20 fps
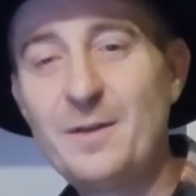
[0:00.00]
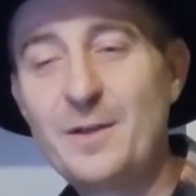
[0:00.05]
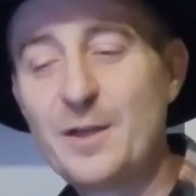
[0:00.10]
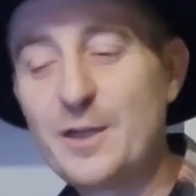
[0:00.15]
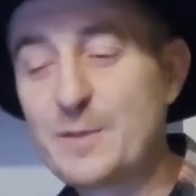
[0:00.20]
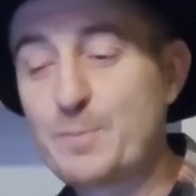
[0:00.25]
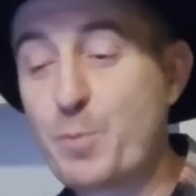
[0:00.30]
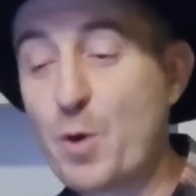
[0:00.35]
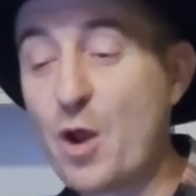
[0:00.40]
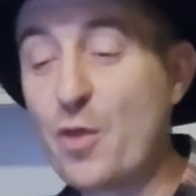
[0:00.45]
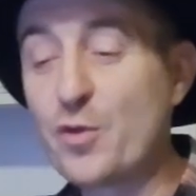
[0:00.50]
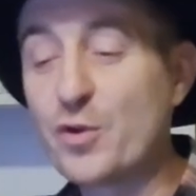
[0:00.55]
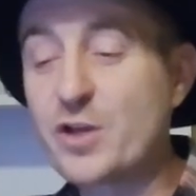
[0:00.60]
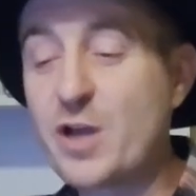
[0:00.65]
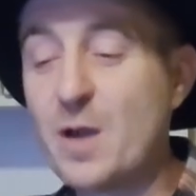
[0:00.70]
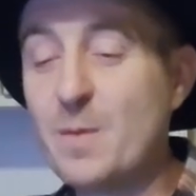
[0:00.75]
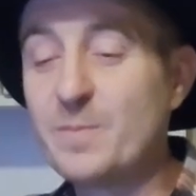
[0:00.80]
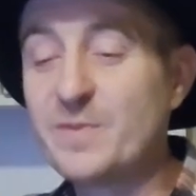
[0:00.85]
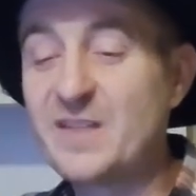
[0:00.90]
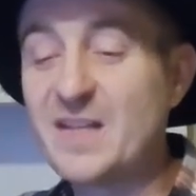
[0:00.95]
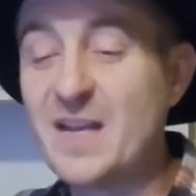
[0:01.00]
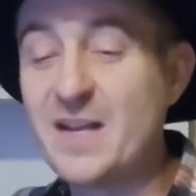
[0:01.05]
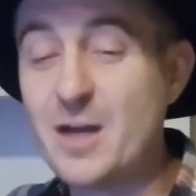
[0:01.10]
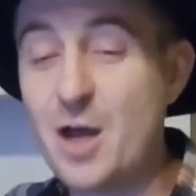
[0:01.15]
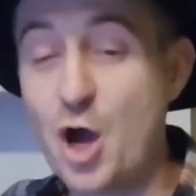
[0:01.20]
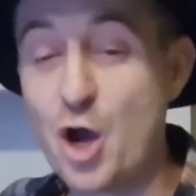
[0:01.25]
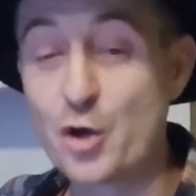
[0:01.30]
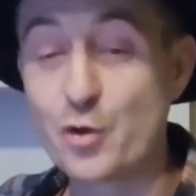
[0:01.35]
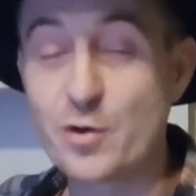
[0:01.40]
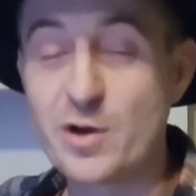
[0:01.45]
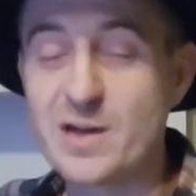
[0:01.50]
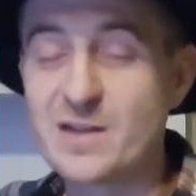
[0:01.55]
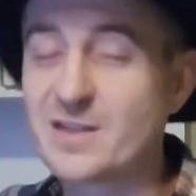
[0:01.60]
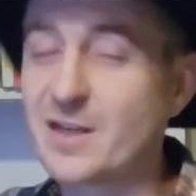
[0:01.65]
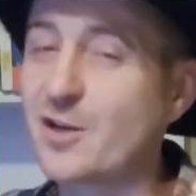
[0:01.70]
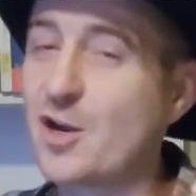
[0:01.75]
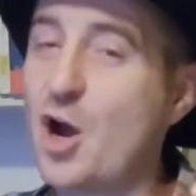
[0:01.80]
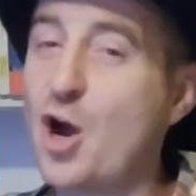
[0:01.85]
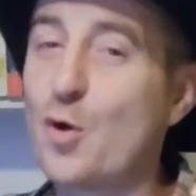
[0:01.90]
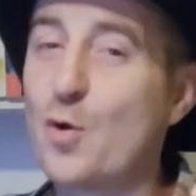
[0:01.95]
His brother comes in hungry. He's
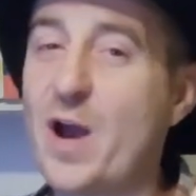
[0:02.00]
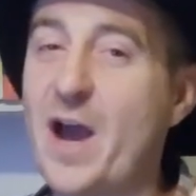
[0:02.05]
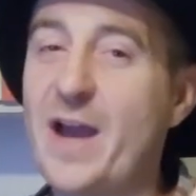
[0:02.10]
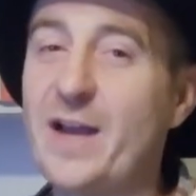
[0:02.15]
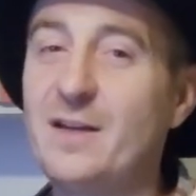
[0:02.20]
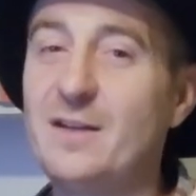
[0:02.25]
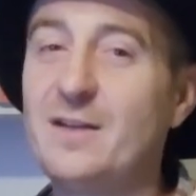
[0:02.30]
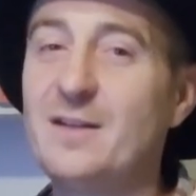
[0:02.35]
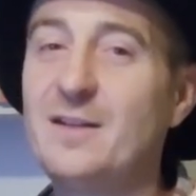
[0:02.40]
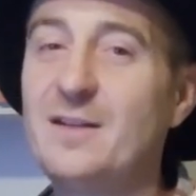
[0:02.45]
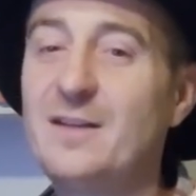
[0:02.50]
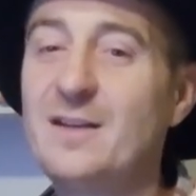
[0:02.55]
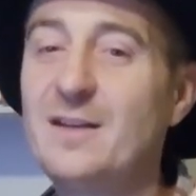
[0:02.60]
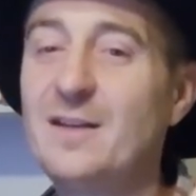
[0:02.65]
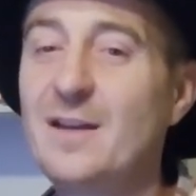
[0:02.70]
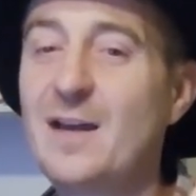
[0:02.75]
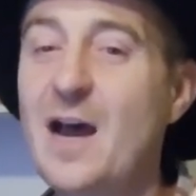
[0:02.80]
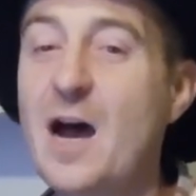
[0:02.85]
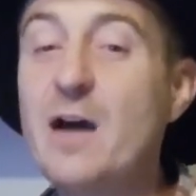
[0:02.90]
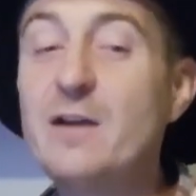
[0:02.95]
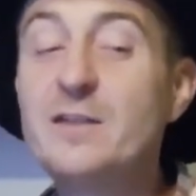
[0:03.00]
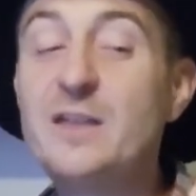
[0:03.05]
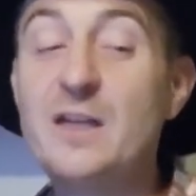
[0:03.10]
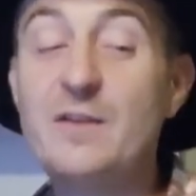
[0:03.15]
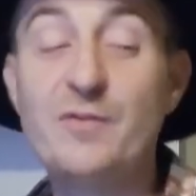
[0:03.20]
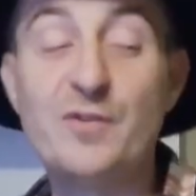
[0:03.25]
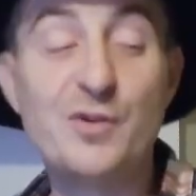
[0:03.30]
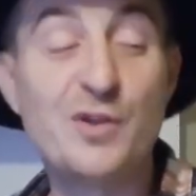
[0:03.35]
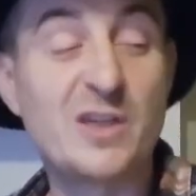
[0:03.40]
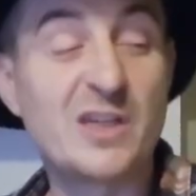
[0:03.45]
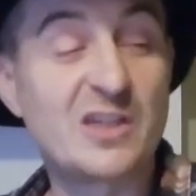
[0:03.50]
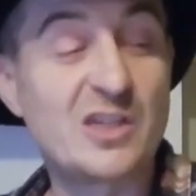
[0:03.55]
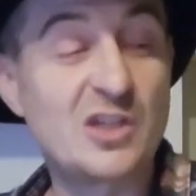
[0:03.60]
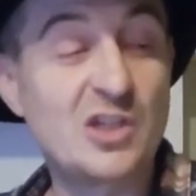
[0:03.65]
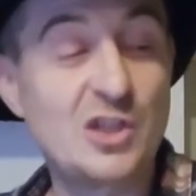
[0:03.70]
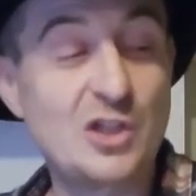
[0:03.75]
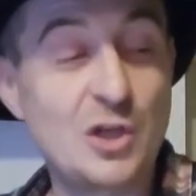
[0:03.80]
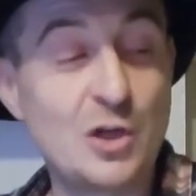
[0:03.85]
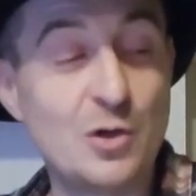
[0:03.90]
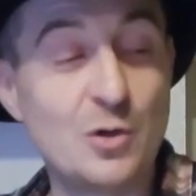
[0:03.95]
like, all right, I'll give you this
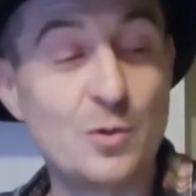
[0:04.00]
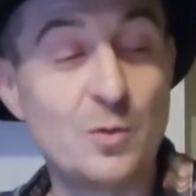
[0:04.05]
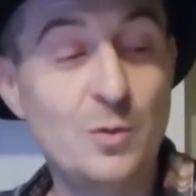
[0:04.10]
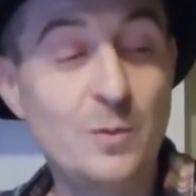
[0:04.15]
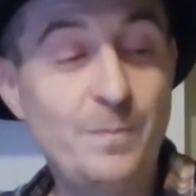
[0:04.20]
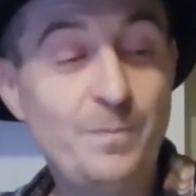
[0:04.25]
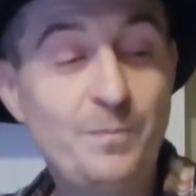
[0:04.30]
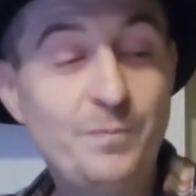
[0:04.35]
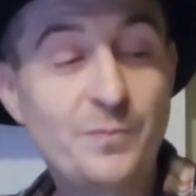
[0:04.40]
stew.